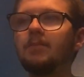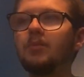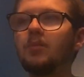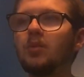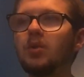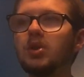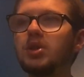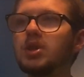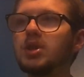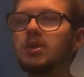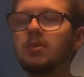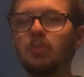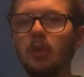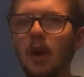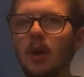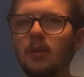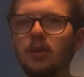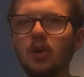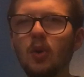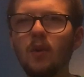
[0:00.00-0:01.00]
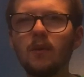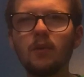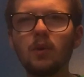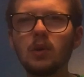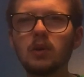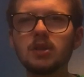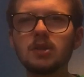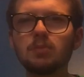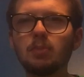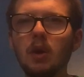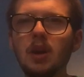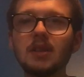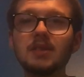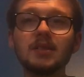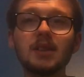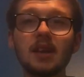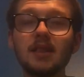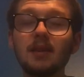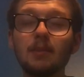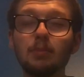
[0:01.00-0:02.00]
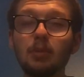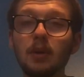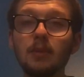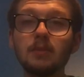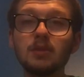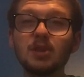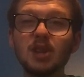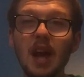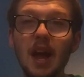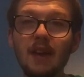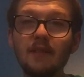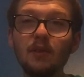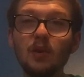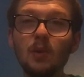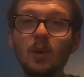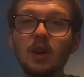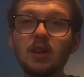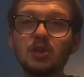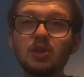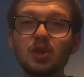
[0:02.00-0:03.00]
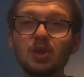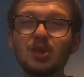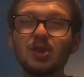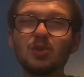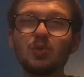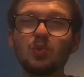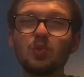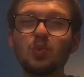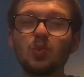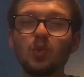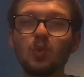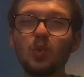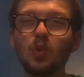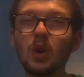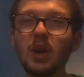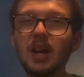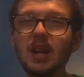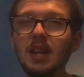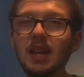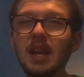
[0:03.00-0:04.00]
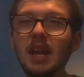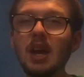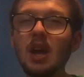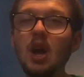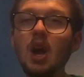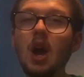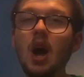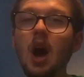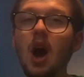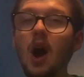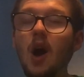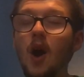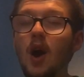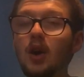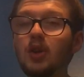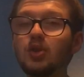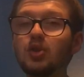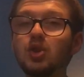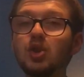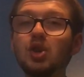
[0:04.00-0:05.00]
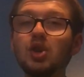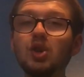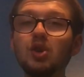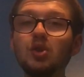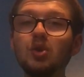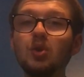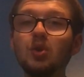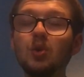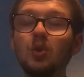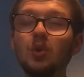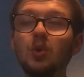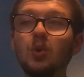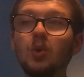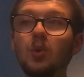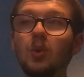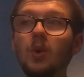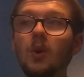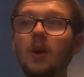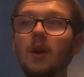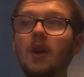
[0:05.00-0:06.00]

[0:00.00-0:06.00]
Which is part of the overall spawns, that they're pretty much everywhere, so it's really hard to